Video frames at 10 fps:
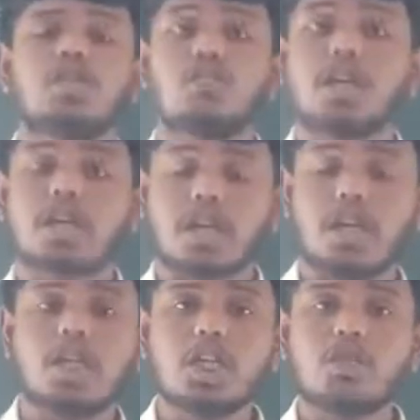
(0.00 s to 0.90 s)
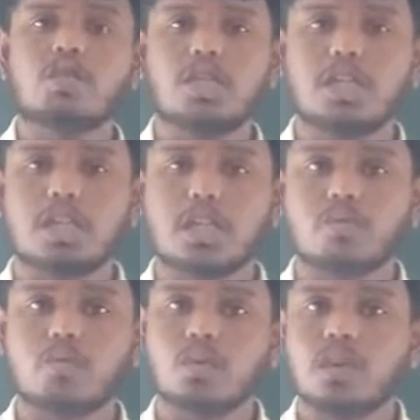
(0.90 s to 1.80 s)
will continuously
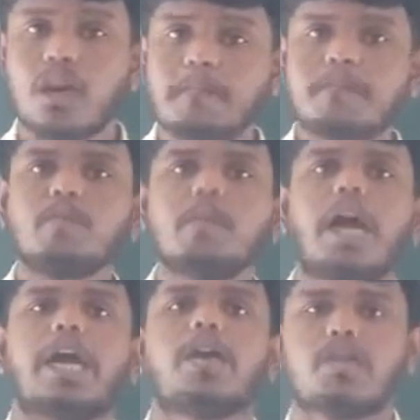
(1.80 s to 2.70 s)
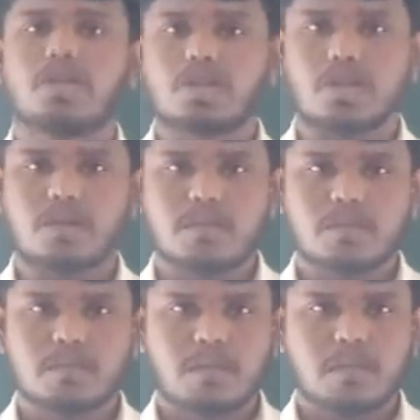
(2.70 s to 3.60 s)
give you the higher result.
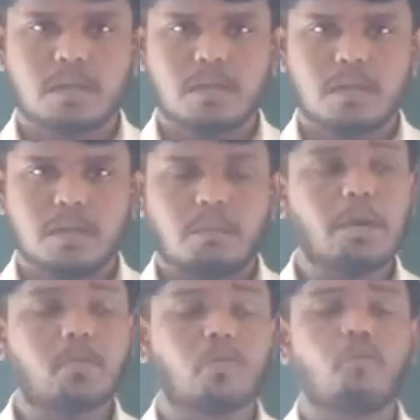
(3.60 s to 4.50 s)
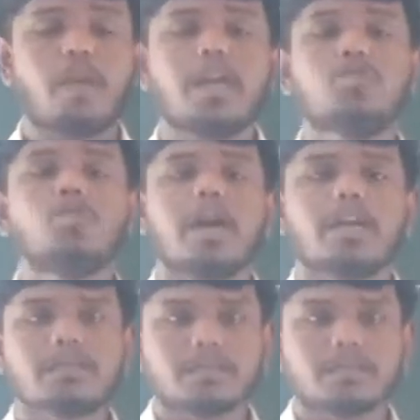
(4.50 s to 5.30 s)
But when you are